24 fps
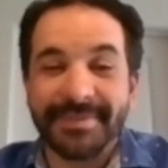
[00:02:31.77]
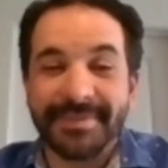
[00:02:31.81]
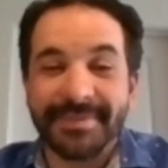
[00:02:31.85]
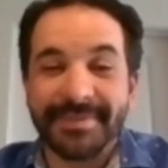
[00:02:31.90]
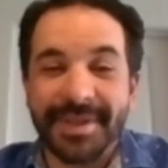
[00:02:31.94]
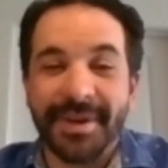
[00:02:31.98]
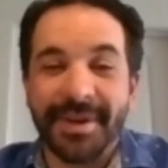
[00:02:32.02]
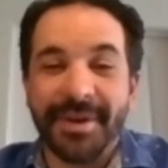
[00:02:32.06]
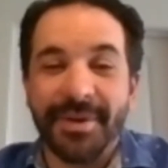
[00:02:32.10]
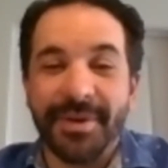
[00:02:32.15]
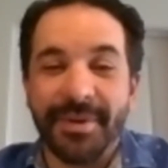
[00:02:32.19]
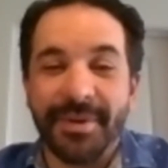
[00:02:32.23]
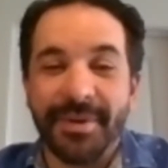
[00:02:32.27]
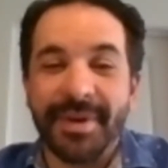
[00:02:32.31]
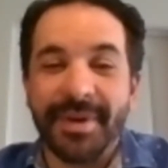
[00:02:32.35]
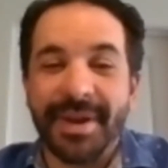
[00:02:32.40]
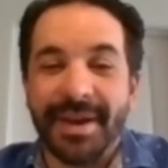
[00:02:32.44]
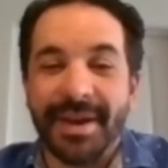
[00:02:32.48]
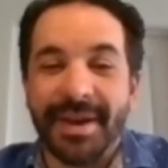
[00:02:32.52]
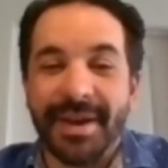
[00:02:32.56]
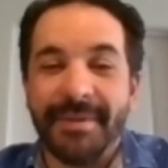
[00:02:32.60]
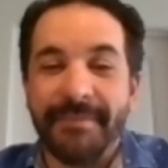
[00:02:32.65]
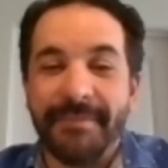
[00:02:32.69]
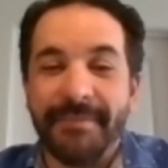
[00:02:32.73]
So
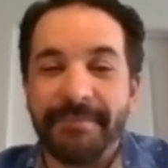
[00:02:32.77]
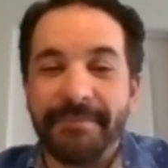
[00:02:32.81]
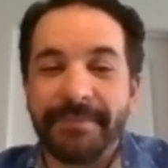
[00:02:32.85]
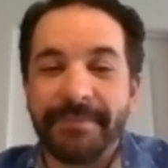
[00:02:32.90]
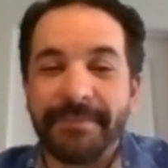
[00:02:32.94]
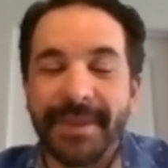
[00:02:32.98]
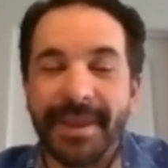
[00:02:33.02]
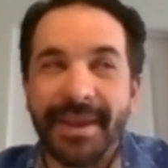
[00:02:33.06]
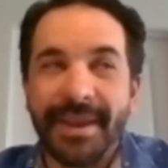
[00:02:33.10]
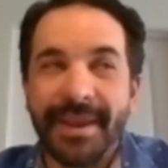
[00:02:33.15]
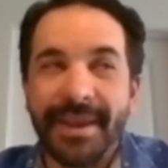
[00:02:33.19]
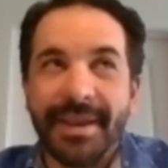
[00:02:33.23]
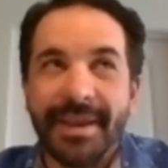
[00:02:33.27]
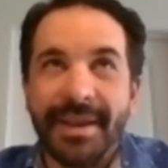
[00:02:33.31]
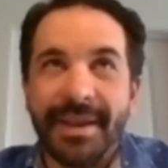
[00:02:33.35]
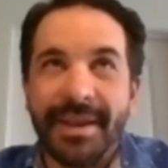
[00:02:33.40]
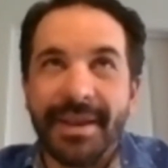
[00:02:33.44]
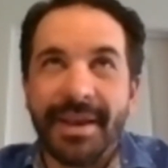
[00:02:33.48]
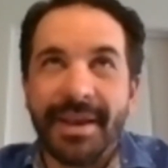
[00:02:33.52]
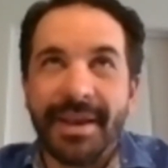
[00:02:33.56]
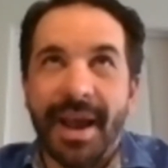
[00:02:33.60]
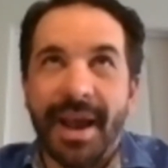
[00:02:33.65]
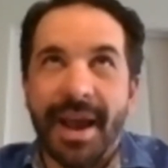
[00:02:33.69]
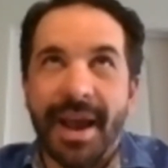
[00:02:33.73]

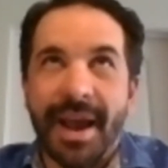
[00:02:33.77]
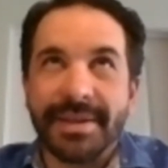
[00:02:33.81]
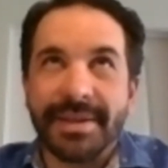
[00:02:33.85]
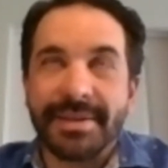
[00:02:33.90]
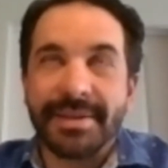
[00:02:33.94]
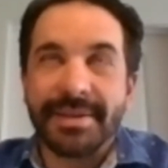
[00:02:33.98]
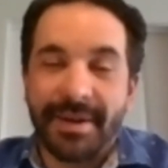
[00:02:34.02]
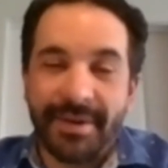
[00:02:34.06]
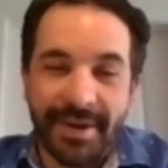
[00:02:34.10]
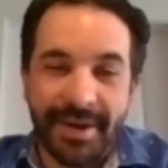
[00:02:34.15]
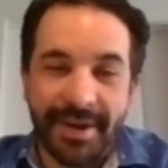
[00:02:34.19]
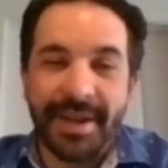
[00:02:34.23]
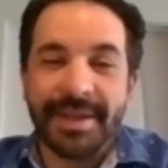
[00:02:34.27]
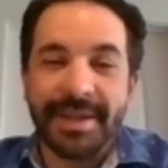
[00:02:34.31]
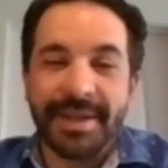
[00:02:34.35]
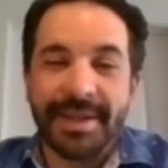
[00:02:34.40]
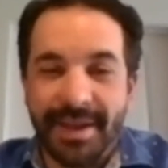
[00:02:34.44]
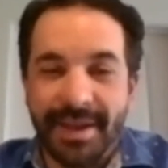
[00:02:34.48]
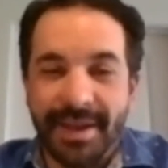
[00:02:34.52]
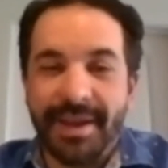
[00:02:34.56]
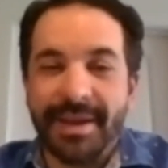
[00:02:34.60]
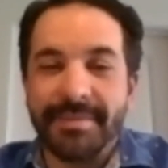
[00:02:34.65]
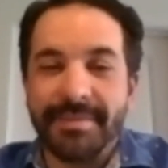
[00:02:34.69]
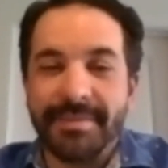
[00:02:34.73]
I started as
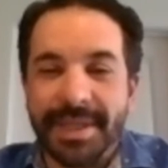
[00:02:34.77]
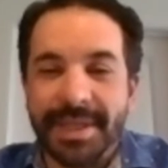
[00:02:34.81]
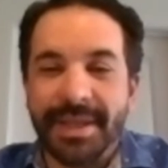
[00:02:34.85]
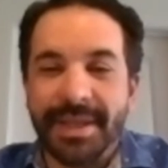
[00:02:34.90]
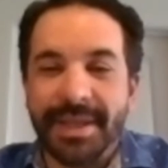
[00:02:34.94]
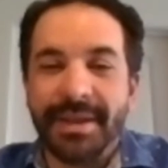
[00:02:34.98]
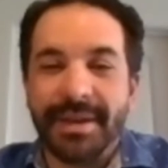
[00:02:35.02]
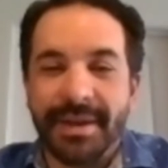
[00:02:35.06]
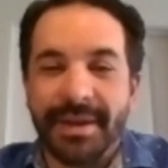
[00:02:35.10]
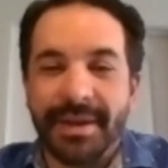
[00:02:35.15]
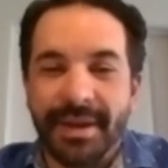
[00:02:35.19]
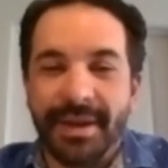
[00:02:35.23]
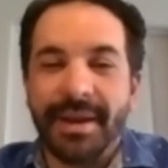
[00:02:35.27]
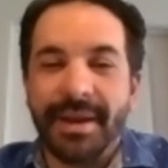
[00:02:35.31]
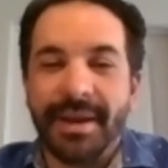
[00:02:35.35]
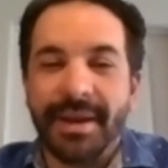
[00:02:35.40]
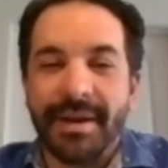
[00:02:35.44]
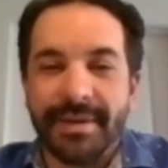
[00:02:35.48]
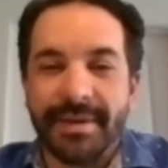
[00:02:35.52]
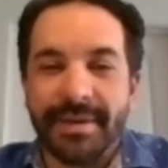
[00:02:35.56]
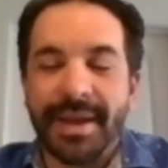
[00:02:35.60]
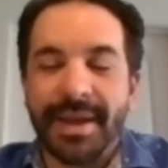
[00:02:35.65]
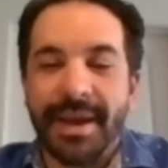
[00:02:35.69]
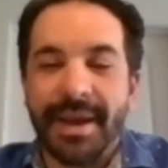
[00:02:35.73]
an EMT and an
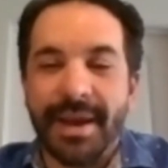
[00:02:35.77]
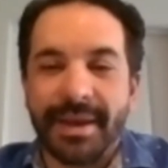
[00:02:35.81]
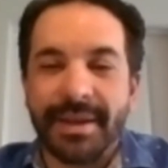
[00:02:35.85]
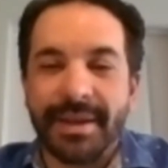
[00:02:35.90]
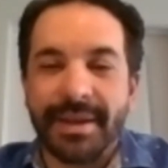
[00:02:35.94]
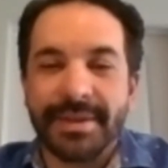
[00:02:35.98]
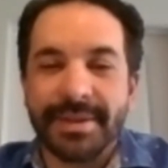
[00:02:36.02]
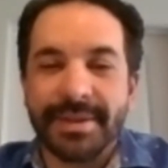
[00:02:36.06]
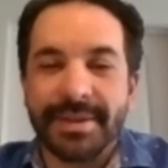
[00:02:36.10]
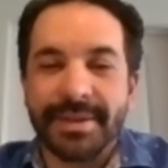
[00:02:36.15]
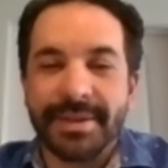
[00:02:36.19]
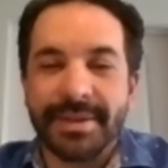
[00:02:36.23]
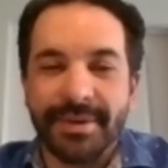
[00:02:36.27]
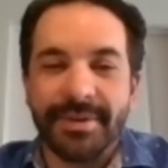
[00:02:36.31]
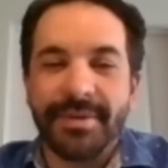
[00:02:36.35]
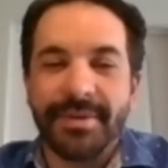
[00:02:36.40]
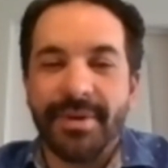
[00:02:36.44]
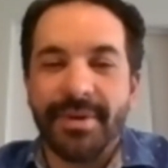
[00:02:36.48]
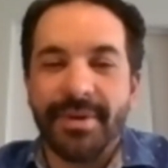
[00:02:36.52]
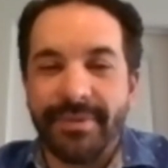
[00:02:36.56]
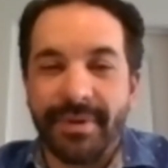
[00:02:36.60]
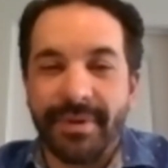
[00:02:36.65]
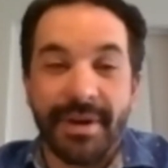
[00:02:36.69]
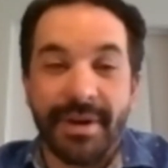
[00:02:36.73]
ER tech. And so
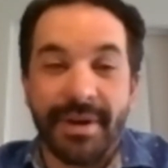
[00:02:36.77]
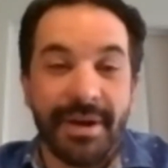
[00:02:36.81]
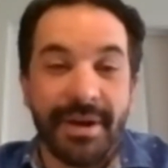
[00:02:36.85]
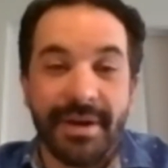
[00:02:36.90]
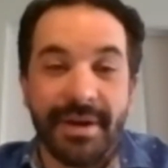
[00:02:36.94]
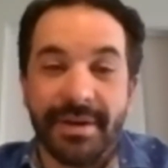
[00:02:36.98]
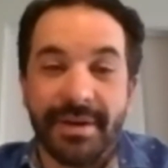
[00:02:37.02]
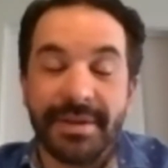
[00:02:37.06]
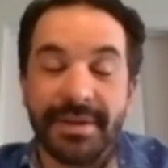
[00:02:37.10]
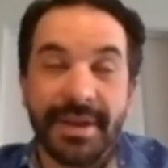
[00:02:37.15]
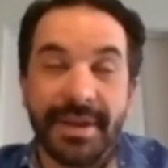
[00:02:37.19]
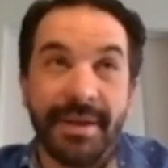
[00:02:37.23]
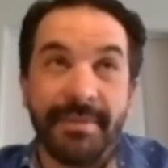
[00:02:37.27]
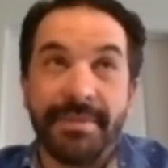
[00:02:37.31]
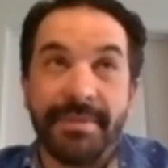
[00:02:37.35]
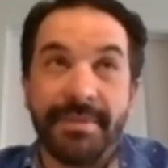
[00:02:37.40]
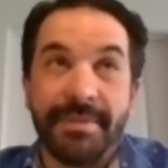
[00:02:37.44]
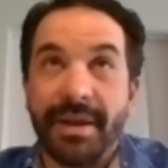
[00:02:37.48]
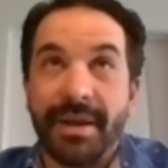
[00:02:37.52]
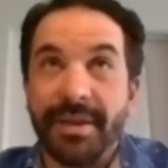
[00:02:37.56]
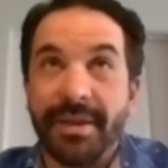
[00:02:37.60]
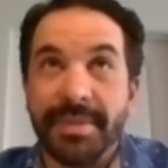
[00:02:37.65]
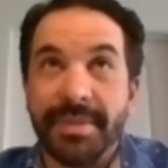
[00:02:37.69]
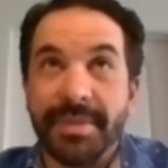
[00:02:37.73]
overall, I've
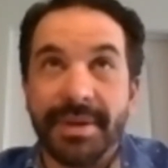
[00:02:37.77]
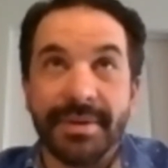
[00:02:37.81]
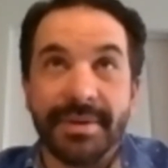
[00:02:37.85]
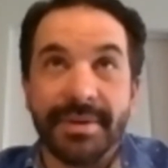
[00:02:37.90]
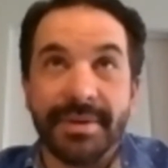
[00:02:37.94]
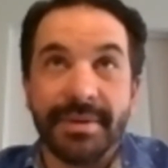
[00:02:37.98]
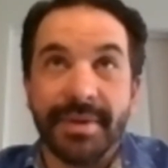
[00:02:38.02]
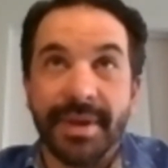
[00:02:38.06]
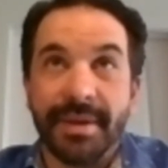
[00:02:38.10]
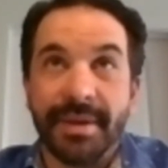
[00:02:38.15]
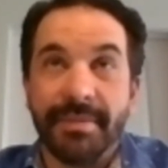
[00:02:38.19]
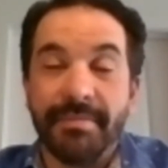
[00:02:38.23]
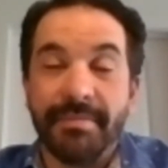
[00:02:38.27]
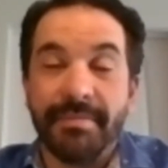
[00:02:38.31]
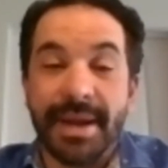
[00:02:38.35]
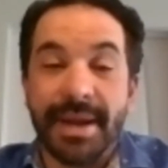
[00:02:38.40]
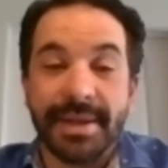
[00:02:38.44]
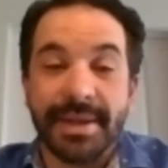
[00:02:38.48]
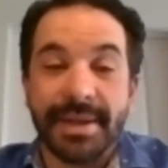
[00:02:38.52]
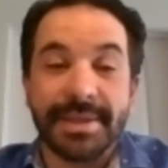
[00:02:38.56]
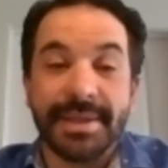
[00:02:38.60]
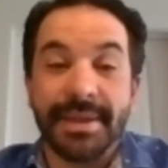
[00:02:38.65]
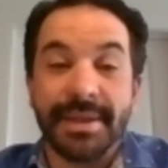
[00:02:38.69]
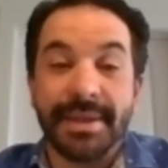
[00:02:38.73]
probably been doing
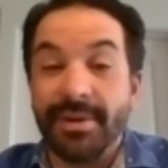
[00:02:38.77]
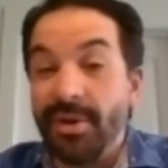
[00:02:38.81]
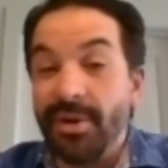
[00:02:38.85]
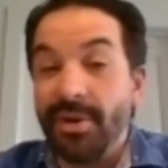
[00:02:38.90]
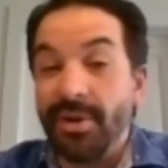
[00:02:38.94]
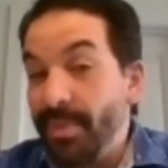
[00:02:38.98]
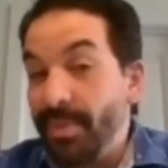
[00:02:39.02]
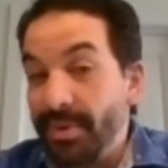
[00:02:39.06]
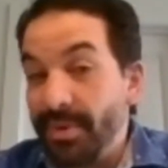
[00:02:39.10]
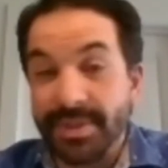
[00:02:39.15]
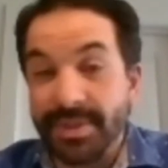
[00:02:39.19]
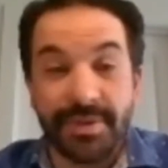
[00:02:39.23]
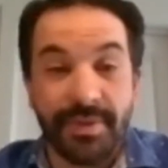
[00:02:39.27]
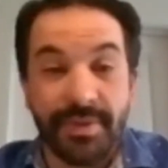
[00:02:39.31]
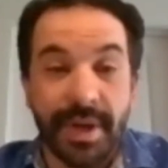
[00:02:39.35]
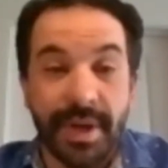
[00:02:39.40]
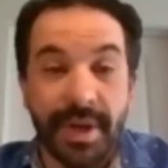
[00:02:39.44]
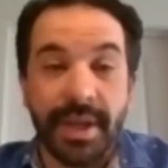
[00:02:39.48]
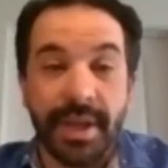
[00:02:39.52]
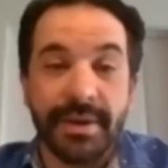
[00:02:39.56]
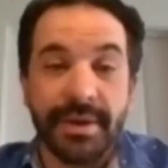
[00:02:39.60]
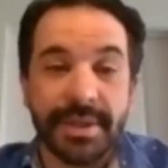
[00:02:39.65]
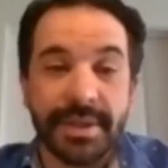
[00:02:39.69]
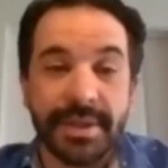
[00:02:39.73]
medicine almost
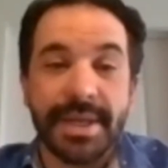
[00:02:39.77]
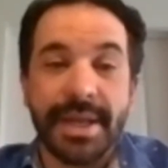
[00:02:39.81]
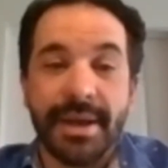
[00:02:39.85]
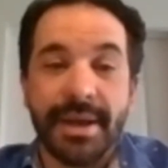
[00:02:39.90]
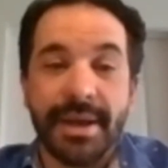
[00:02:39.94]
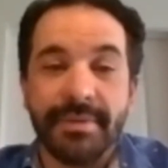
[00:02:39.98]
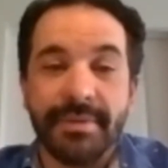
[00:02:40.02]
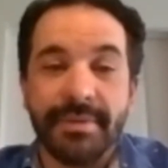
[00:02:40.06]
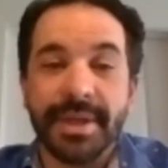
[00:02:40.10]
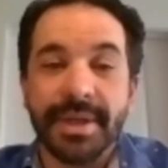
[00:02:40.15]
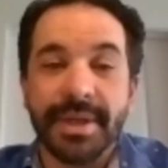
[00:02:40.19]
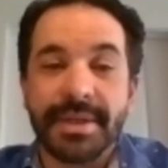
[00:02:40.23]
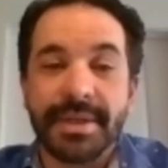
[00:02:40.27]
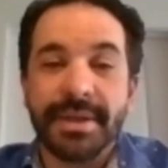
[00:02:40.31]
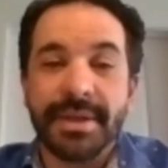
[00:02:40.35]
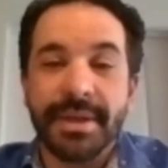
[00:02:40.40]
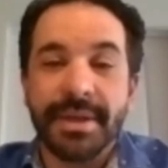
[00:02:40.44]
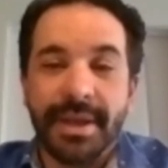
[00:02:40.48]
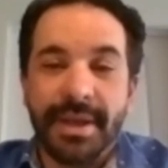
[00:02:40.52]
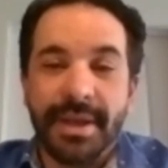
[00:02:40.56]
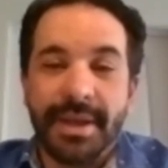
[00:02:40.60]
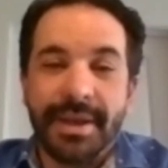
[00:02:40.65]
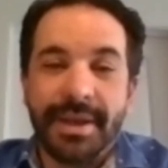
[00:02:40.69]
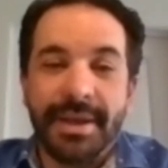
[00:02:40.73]
20 years now, which
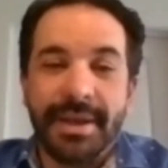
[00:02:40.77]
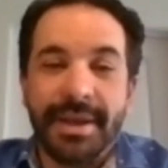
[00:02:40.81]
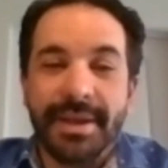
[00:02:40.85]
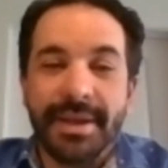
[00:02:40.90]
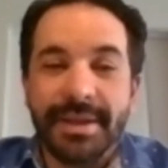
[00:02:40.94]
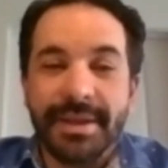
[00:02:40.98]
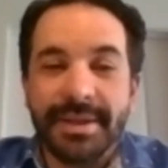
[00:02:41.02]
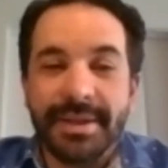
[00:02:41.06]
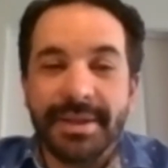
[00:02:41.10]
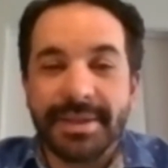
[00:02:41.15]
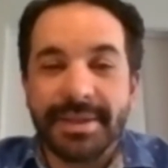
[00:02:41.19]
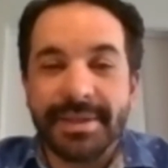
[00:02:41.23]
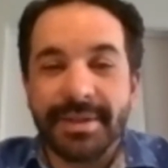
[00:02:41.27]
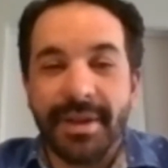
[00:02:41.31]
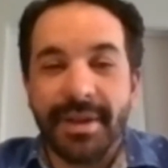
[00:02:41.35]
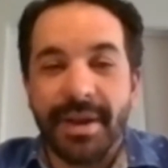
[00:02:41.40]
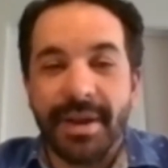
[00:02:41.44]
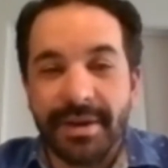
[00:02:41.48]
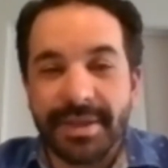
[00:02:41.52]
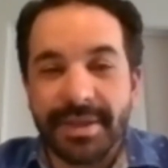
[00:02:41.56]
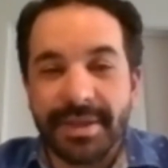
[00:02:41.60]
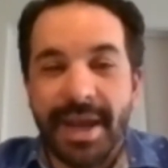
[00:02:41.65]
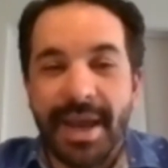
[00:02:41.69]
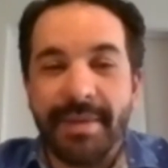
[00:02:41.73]
is a
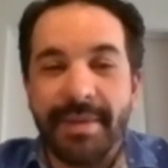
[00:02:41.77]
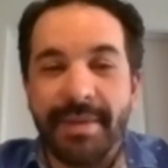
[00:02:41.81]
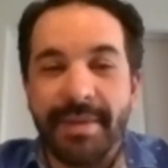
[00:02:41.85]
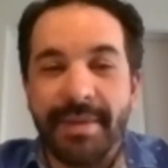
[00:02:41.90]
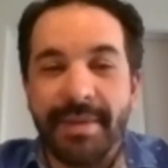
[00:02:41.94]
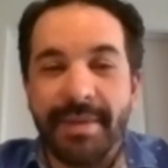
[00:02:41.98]
long time.